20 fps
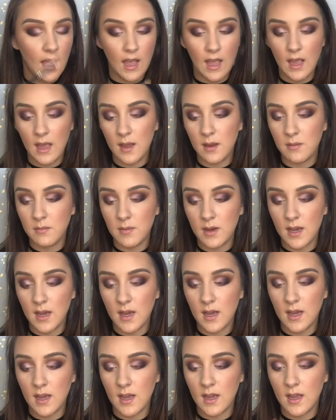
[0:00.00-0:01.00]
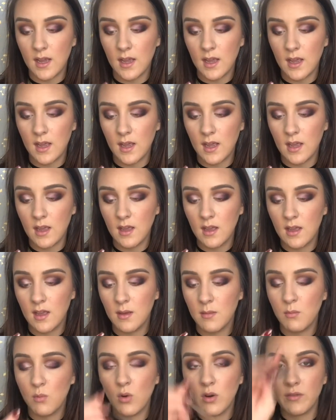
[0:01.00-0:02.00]
And my
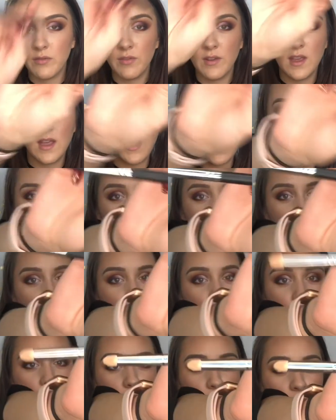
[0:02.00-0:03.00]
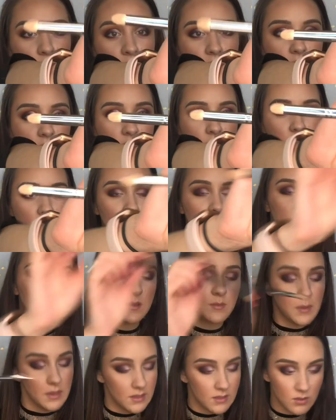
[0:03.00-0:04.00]
Morphe M31, it's
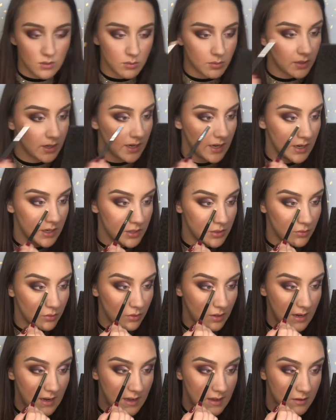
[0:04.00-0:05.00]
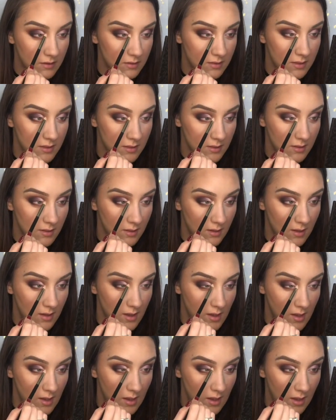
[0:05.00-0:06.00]
a pencil brush, what else?
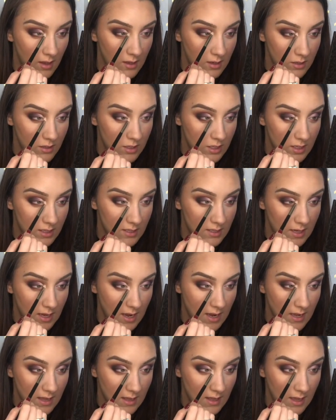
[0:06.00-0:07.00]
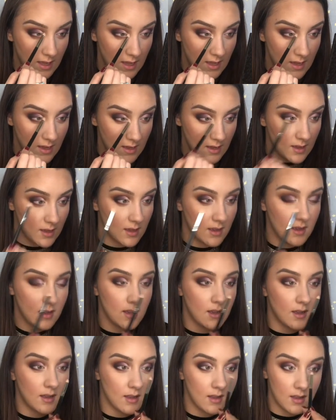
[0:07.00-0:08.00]
And just highlight
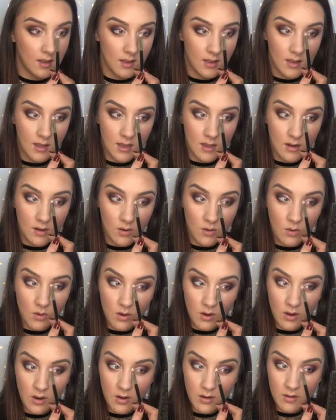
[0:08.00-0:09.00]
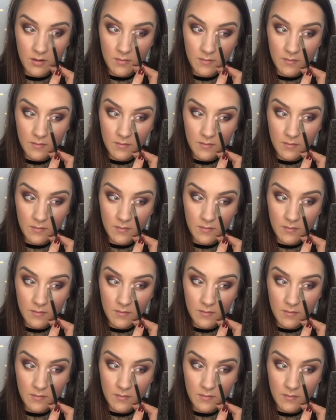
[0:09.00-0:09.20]
the inner corner.